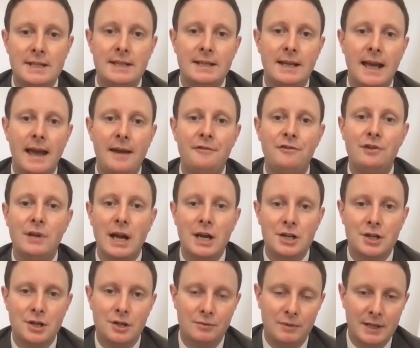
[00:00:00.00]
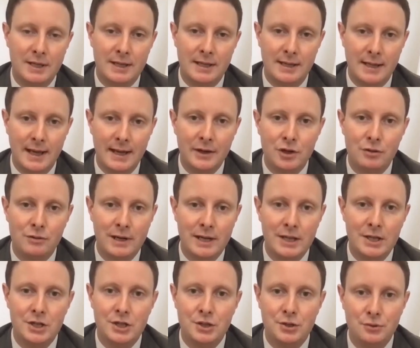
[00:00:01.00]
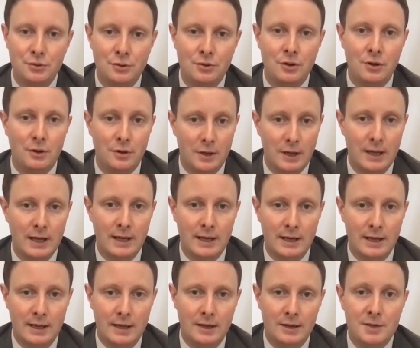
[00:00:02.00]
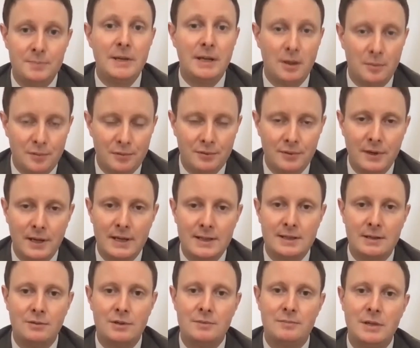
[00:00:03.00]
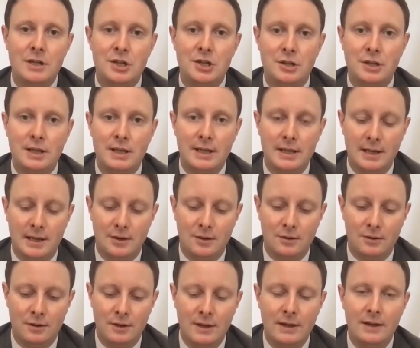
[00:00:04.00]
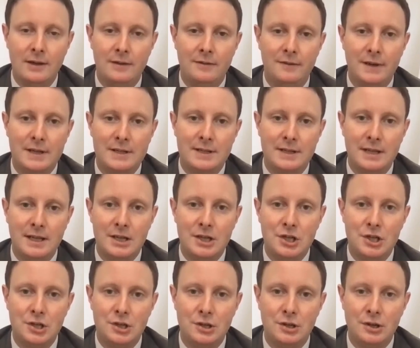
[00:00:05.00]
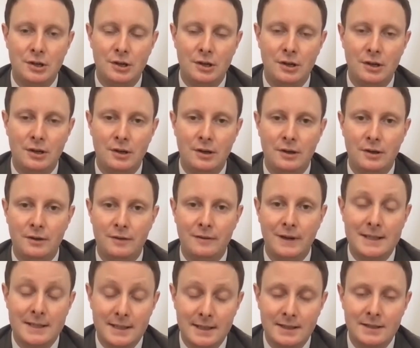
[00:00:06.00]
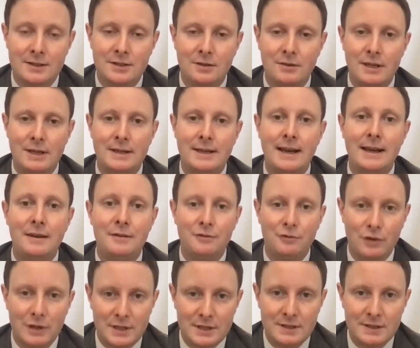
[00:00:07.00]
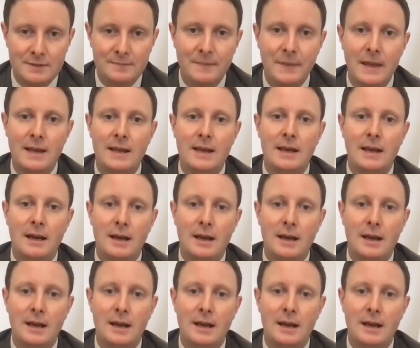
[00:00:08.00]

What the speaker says: see every action we can encourage to speed up, as I was mentioning, our vaccine deliveries.